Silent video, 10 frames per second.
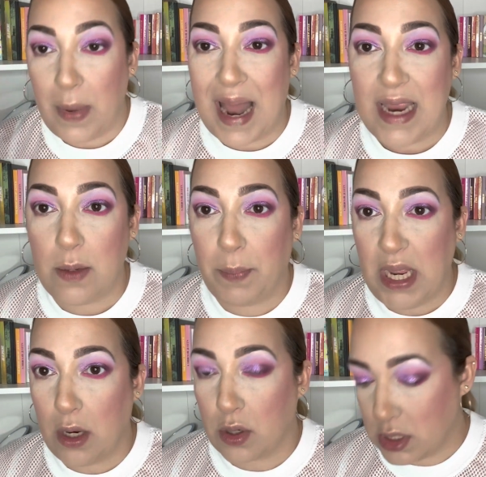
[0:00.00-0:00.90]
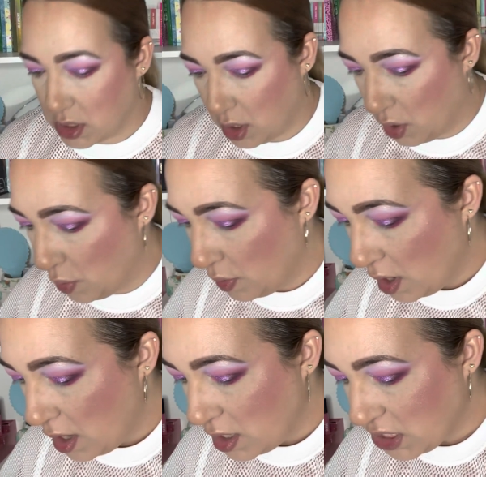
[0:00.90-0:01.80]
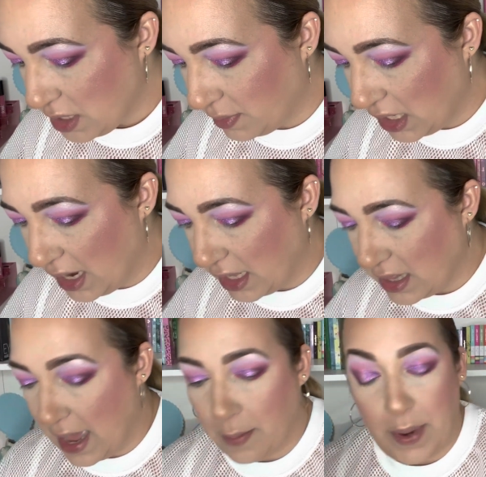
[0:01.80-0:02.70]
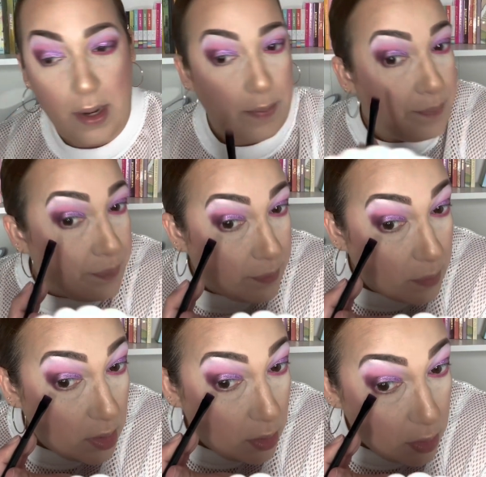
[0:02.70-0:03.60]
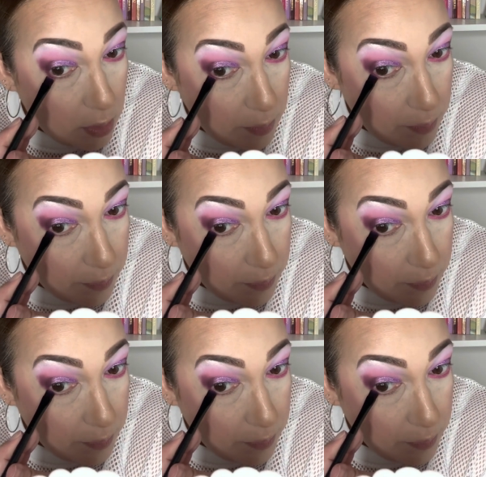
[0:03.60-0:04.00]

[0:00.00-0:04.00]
light pink or so, something like that. But, you know,